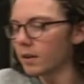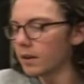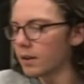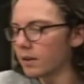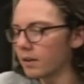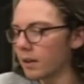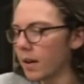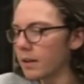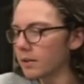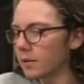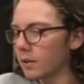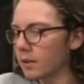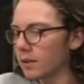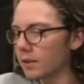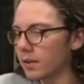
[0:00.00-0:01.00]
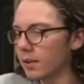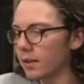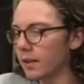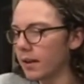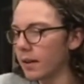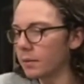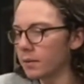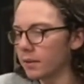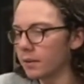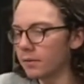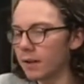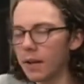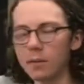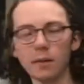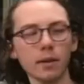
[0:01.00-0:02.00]
the last question that I believe
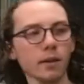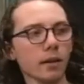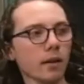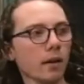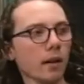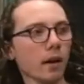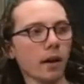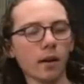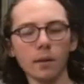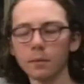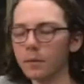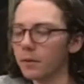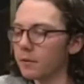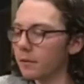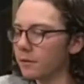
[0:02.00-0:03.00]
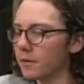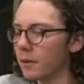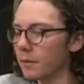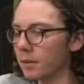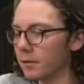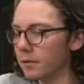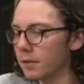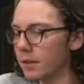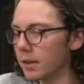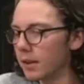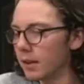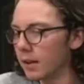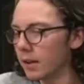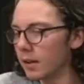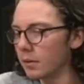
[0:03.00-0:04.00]
came in from the feed
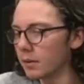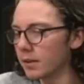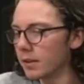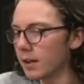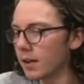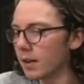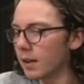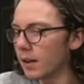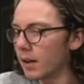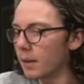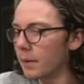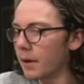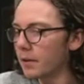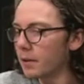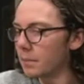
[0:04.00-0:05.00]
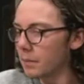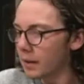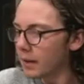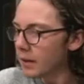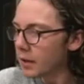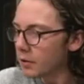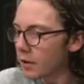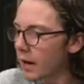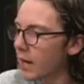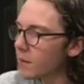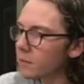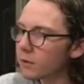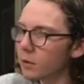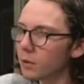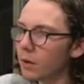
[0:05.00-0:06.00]
there was about the Billy
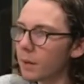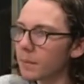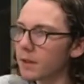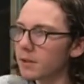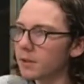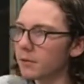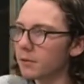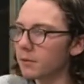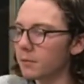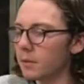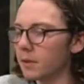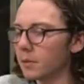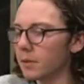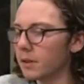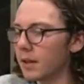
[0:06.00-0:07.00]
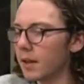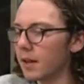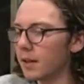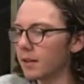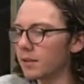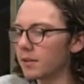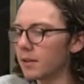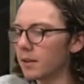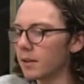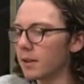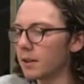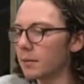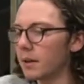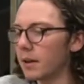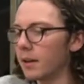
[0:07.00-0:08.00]
Graham rule. I'm not sure if you're familiar with that. It's
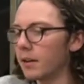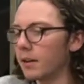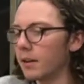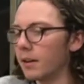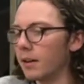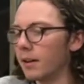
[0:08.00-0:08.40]
talking about